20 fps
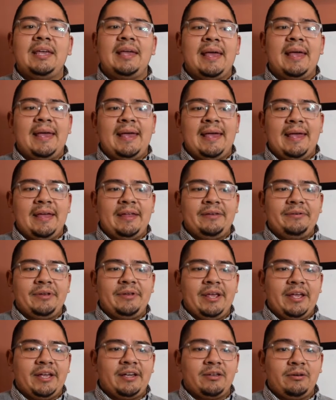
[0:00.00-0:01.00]
and
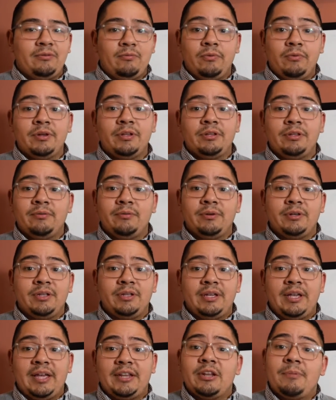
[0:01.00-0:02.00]
it could really,
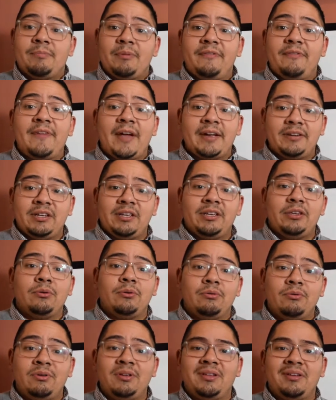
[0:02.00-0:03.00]
really end up affecting you